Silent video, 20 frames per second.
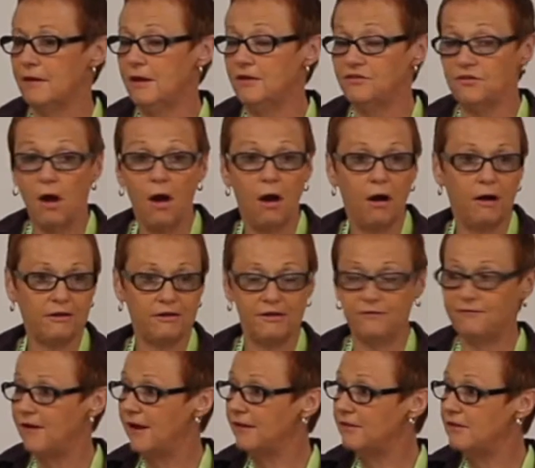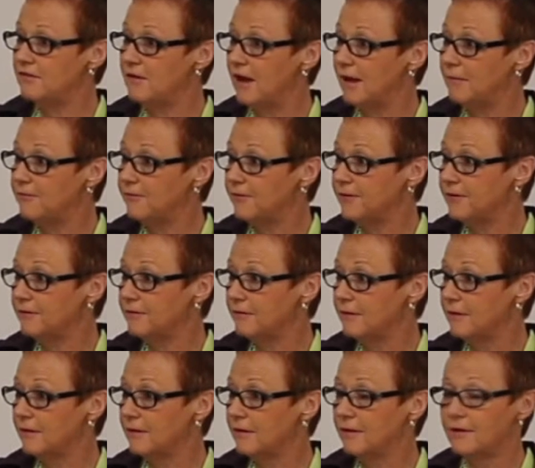it's hard to find the time for you.
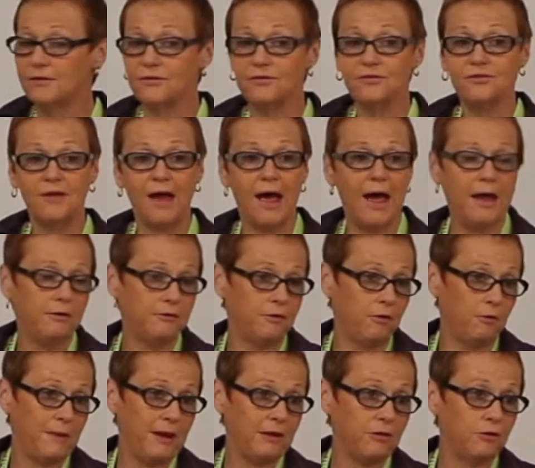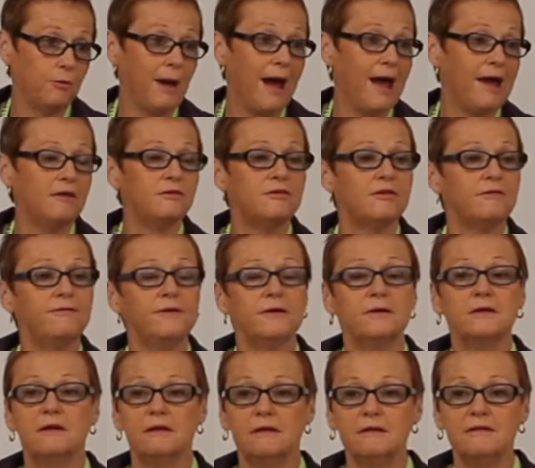I don't know about you, I used to
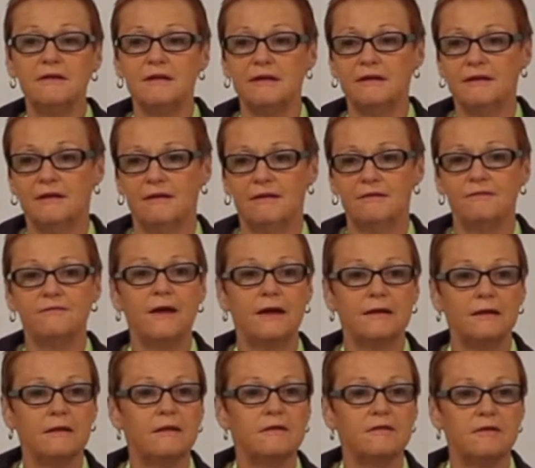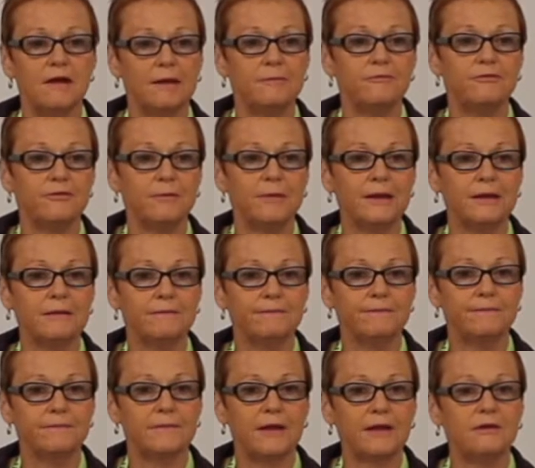feel guilty finding the time for me.
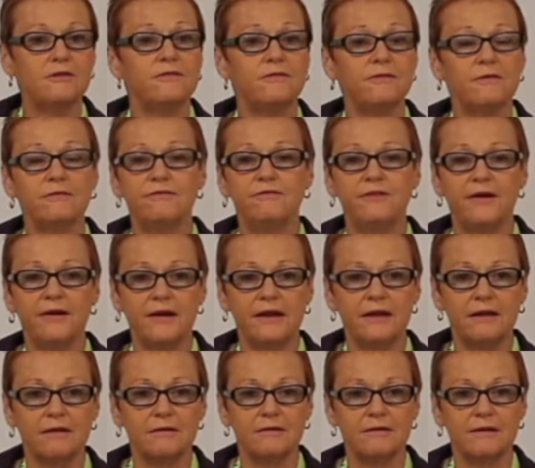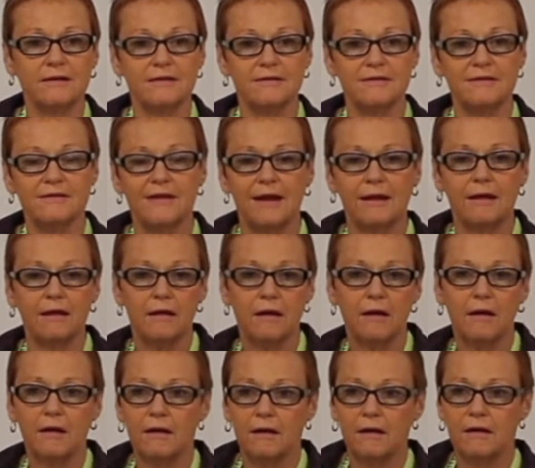I used to feel very guilty because it's like,
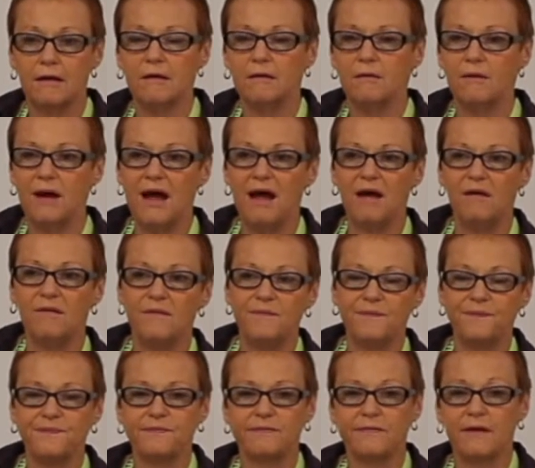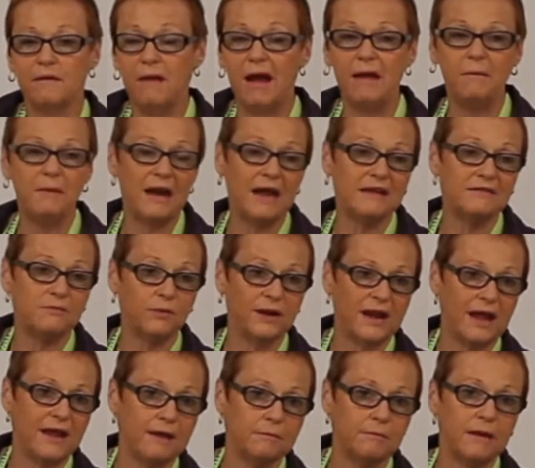wow. I mean,
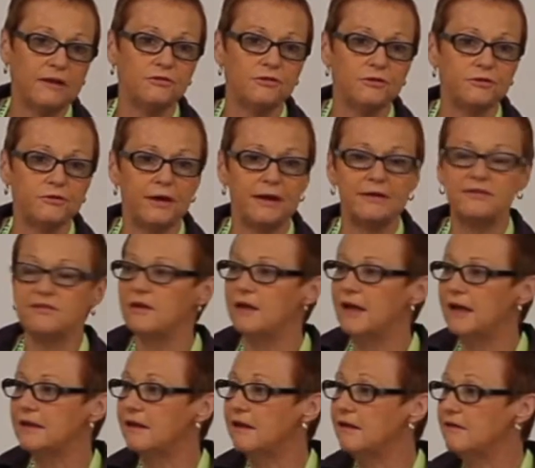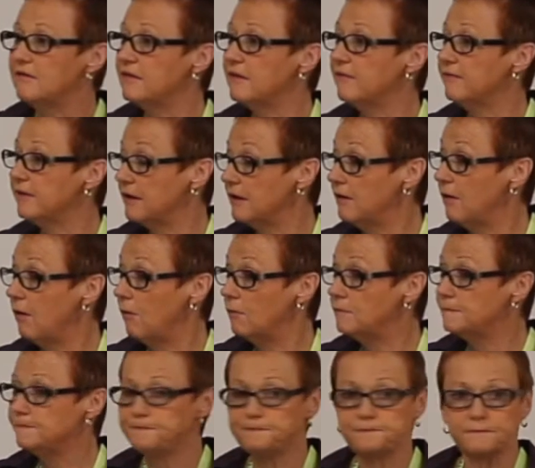when I had my surgery, I still had kids living at
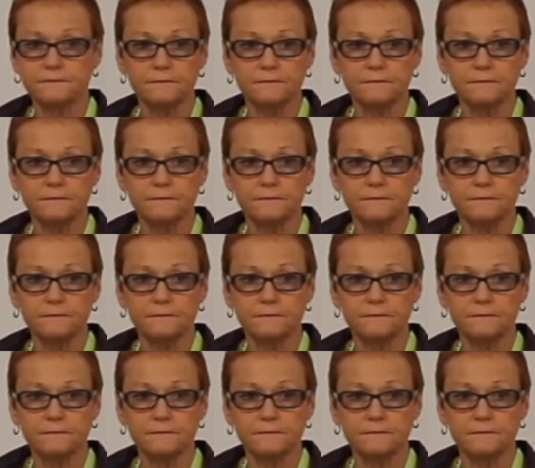home.